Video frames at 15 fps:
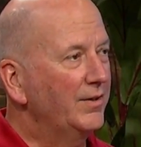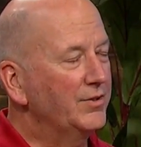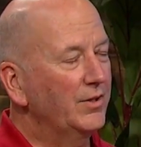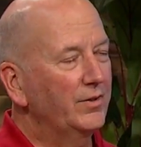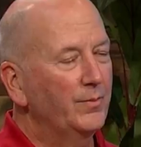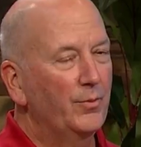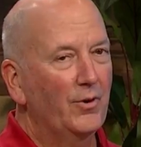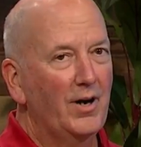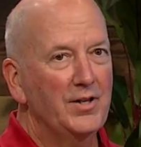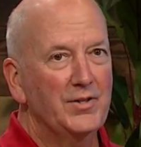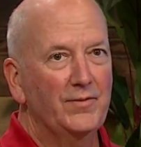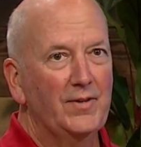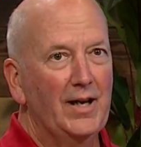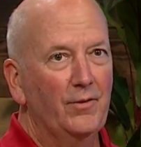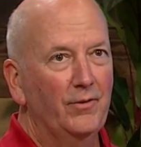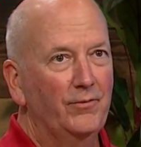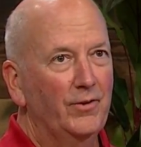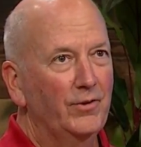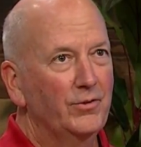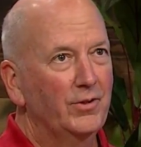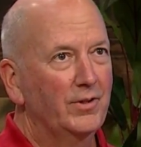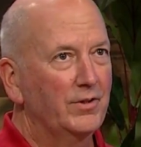and so the price of that
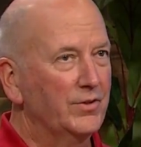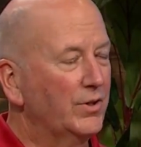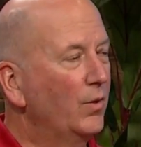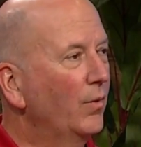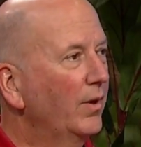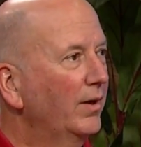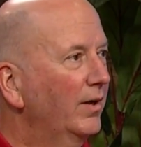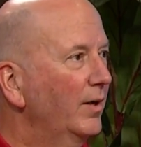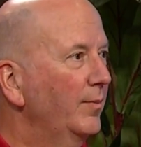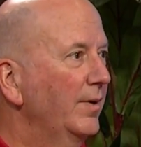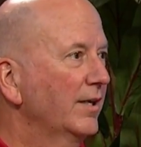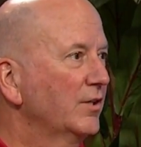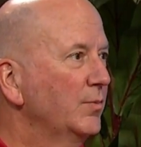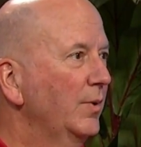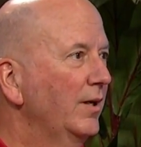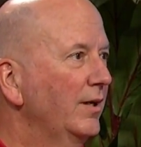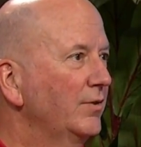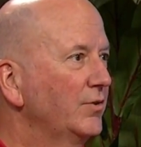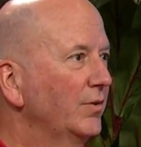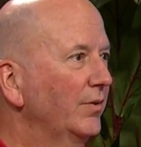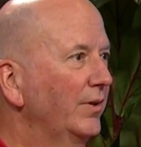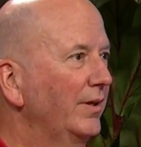refrigerant is going up
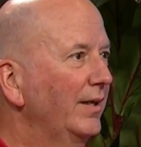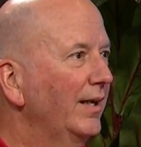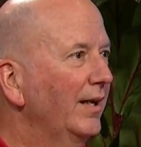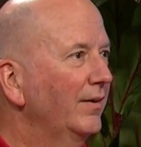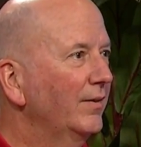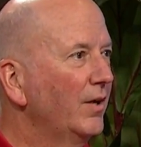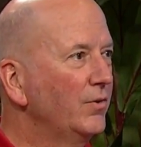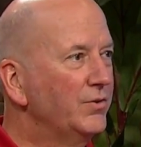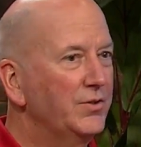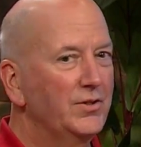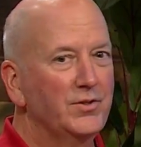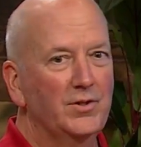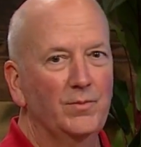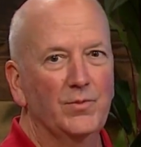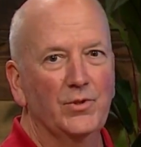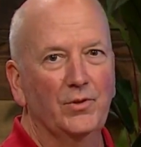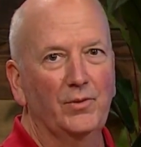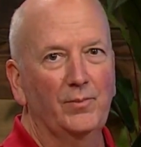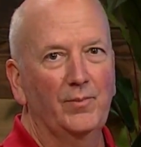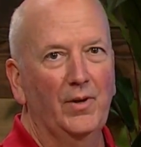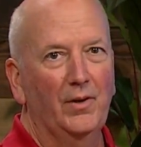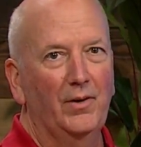exponentially and those systems
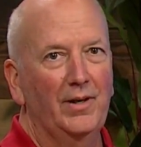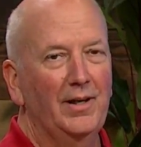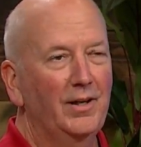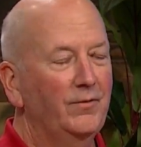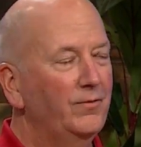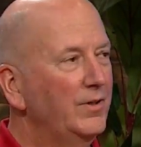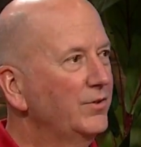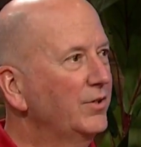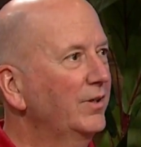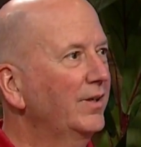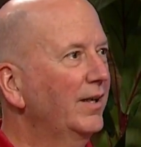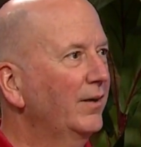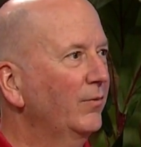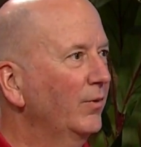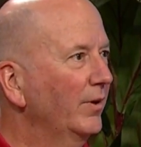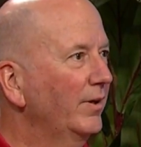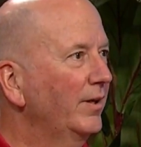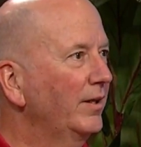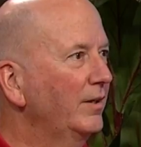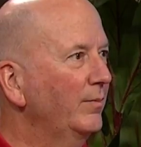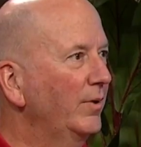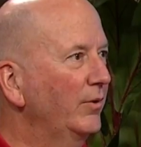are, are inefficient and really
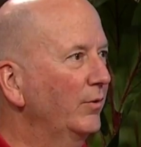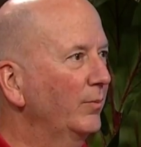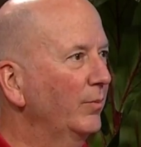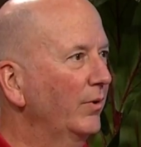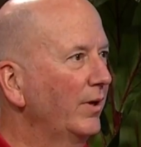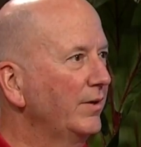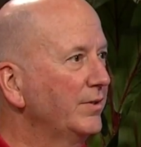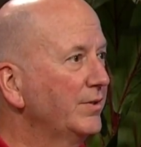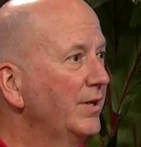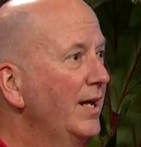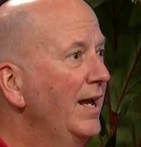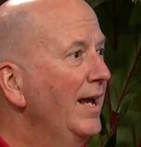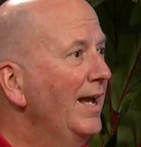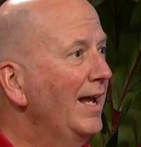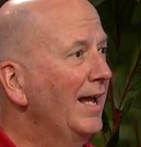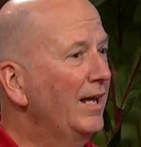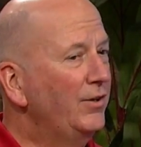need to be replaced mm-hmm.